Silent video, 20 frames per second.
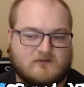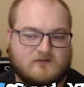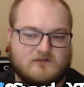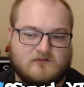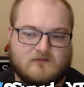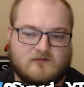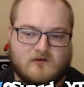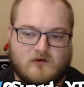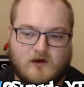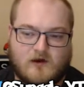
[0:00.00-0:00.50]

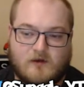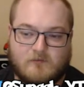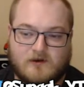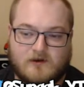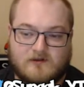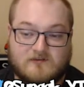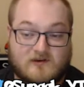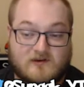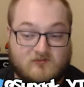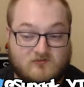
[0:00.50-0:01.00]
So I'm
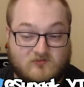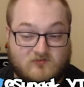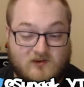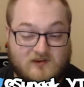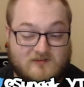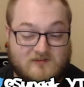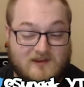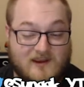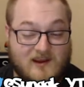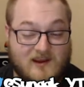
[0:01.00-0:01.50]
gonna take
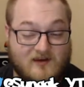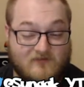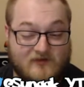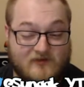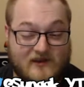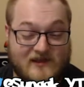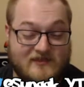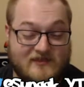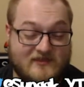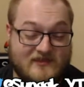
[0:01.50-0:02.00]
take care of
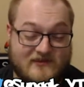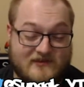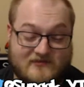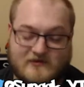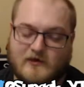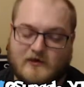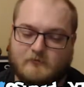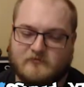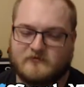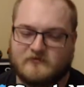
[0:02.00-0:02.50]
it in this
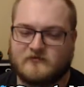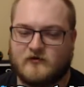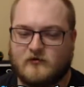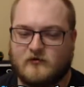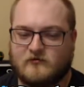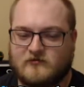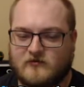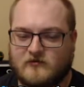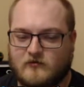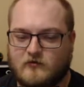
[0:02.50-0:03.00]

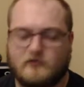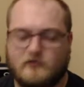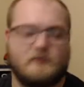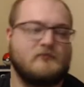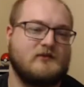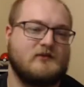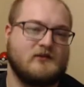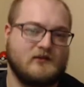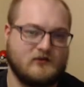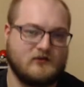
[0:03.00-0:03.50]
episode. So a
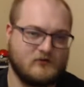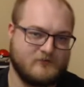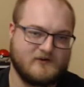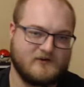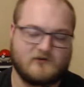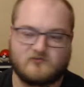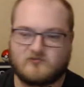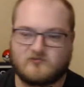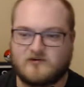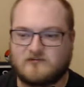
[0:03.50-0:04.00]
little bit
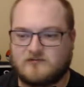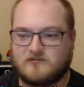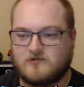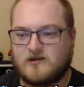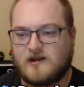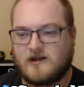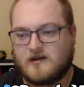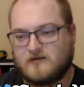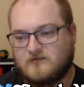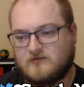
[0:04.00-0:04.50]
of treat to you
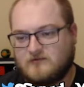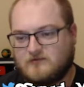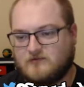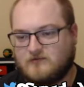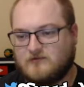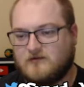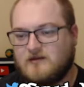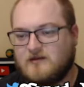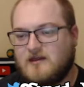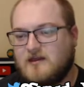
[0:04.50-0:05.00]
guys
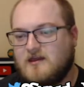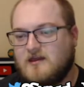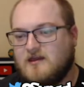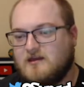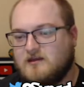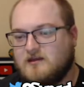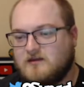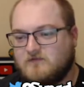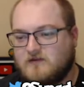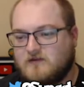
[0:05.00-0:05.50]

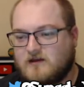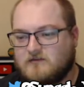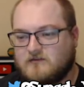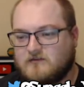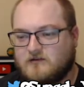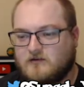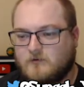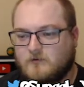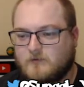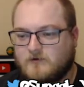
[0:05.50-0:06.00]
give you guys a
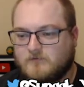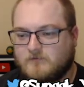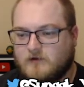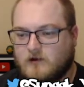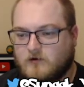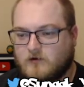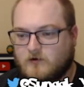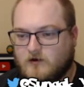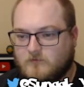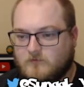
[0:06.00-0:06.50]
little bit of a
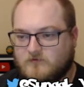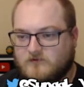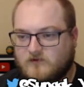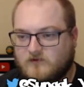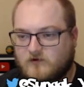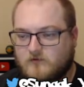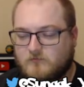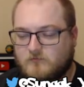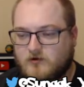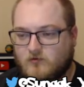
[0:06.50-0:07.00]
longer
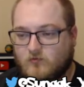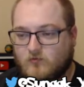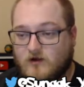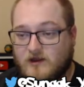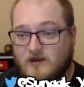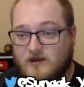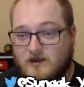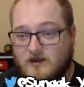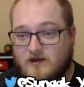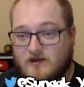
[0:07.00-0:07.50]
episode, but why
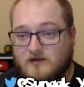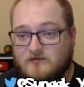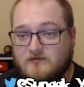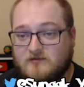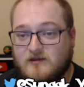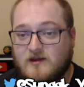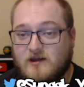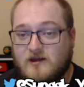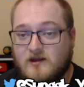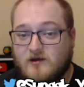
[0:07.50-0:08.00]
not?
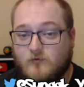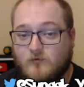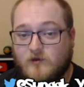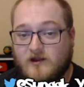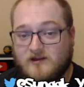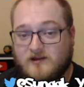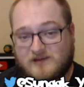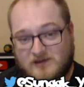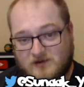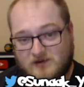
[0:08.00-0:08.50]
We
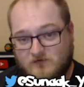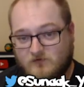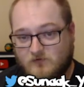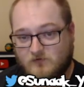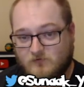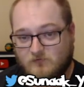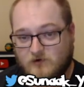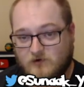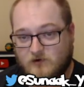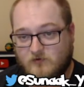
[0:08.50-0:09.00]
got
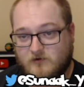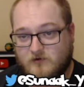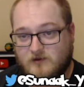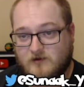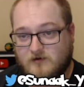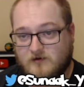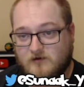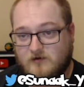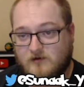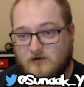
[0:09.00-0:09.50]
Kindle Road
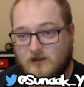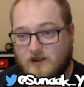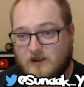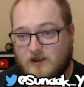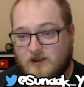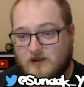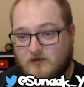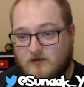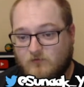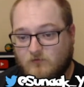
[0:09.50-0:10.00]
here
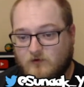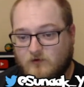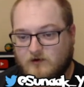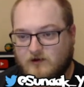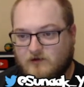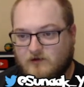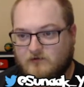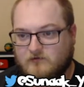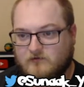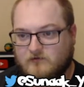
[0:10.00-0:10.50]
and One
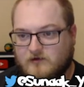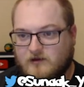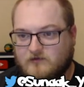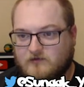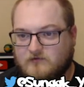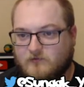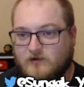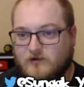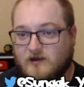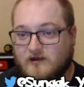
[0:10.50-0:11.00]
Island. Okay,
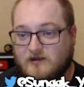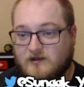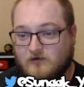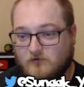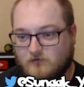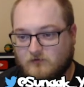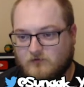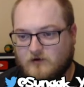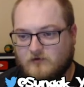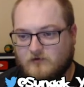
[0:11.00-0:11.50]
so we got
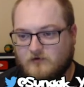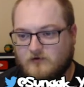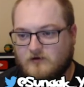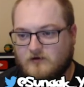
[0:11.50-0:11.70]
Kindle Road.